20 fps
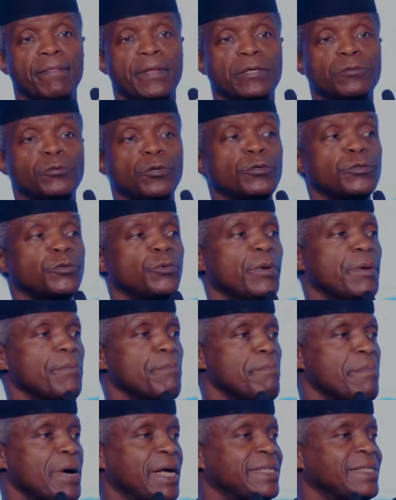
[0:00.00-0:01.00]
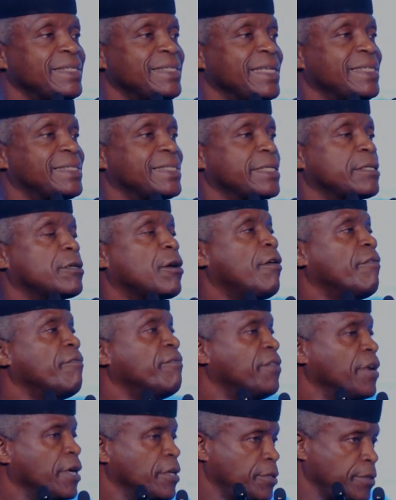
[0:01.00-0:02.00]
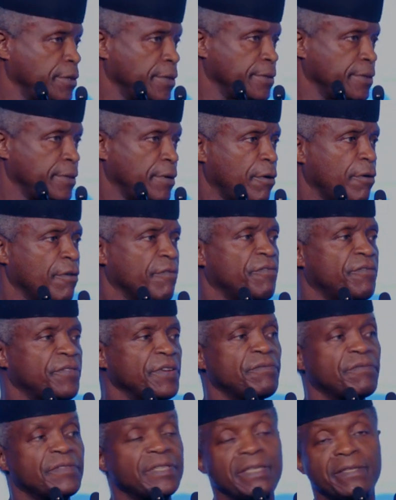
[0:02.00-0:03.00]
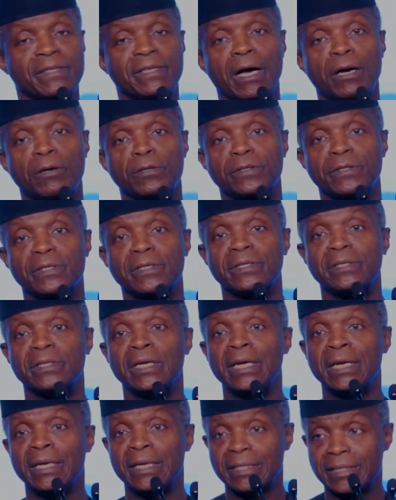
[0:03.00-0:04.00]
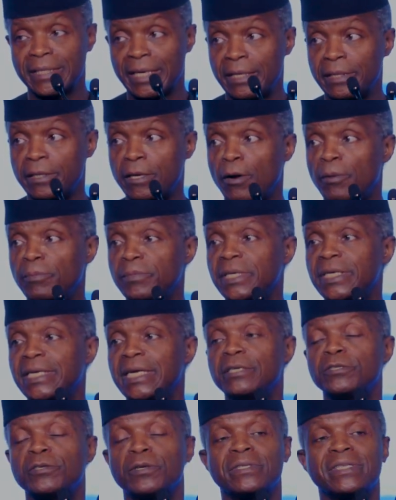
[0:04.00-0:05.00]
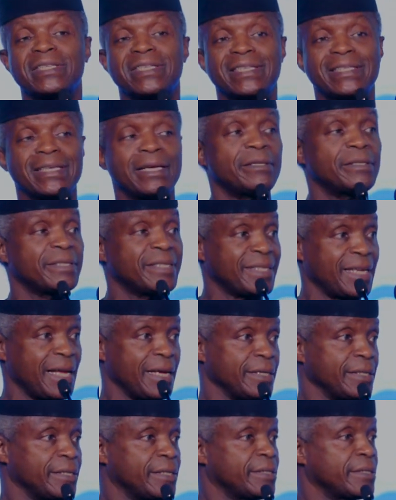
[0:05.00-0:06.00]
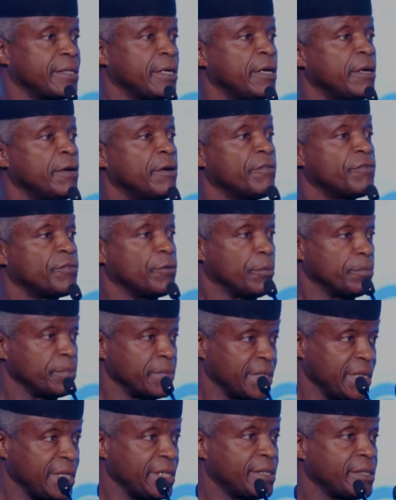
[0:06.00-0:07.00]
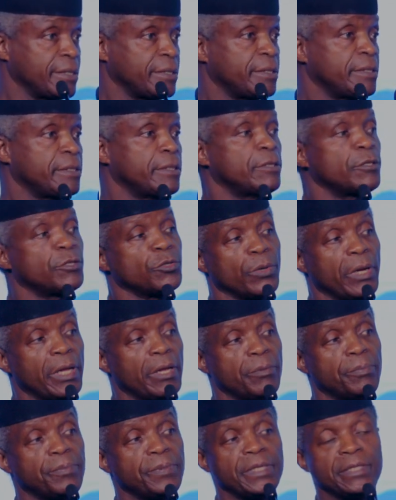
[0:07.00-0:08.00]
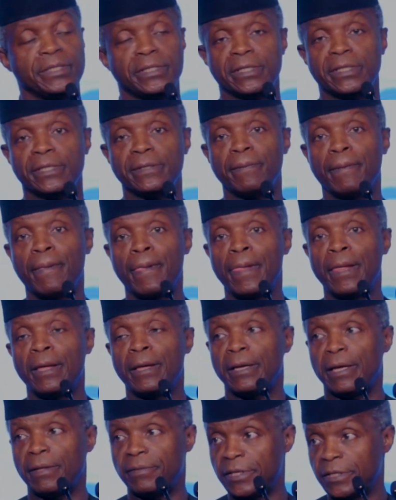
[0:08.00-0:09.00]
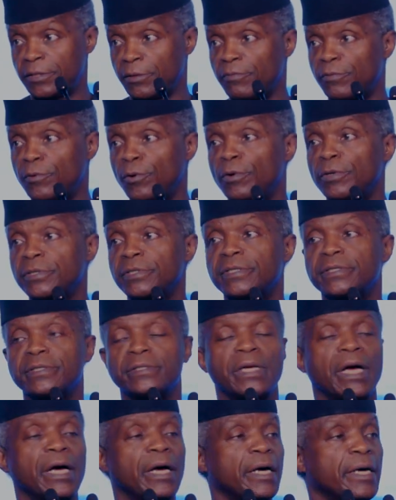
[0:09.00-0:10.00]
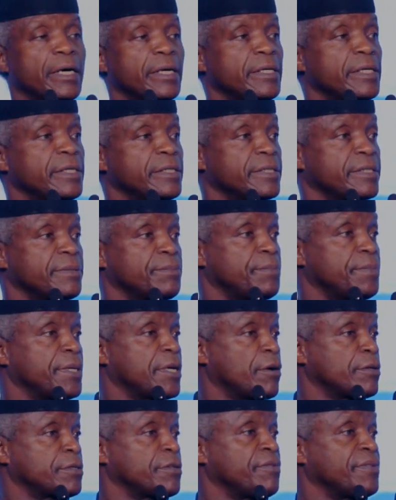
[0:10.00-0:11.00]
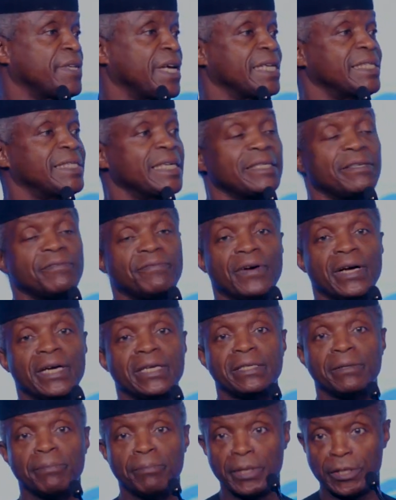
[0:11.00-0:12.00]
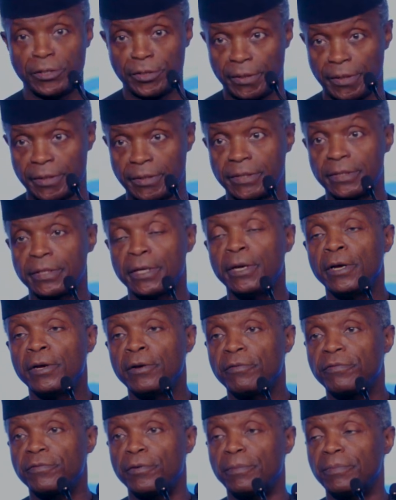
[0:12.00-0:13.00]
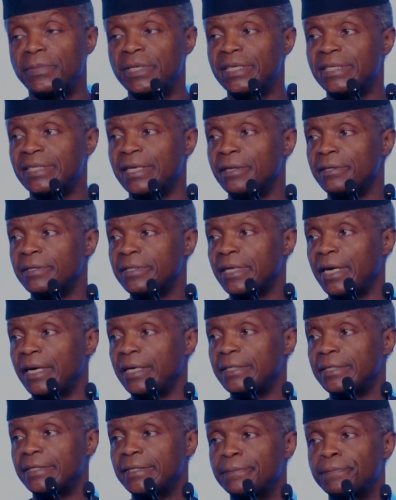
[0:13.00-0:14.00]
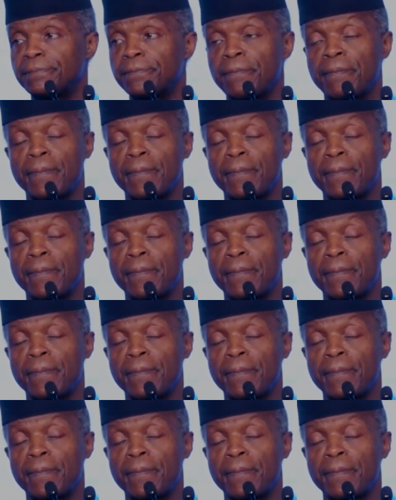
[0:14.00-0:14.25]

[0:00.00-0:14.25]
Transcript: There's also a mandated conversion of 50,000 telecommunications cell sites from diesel to LPG. And this, of course, uh, is because of the identified emissions from these cell sites.